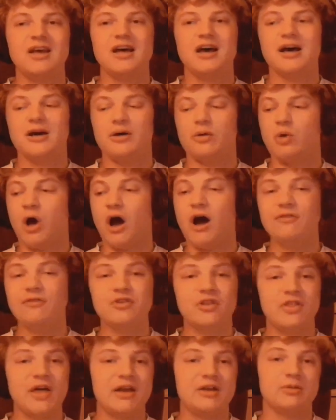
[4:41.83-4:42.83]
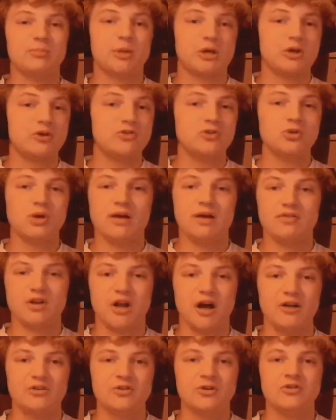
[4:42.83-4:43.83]
uh, after that, because you have an
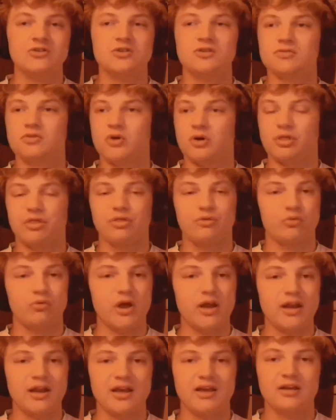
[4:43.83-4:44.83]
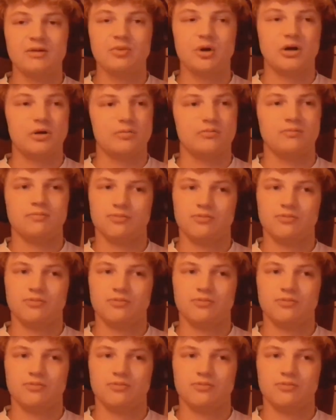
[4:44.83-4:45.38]
RTOS, you've got threading, well,